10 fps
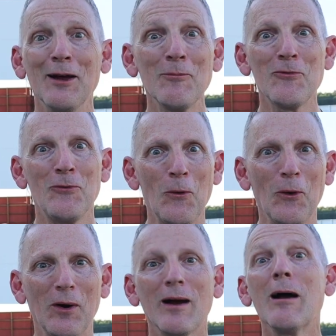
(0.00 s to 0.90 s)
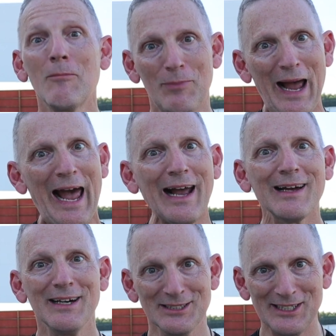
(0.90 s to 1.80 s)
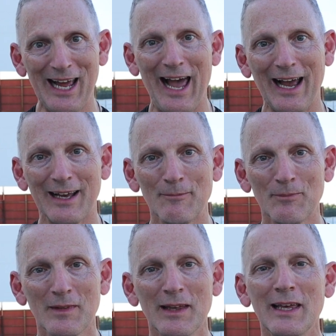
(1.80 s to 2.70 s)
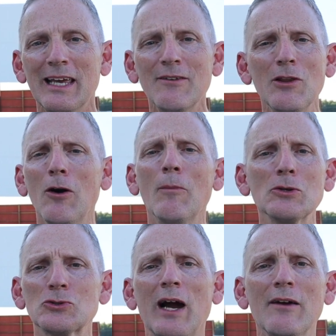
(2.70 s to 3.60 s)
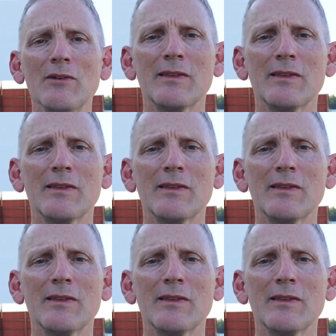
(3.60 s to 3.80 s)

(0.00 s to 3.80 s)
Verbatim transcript: Number four, pack a snack. Even though most drive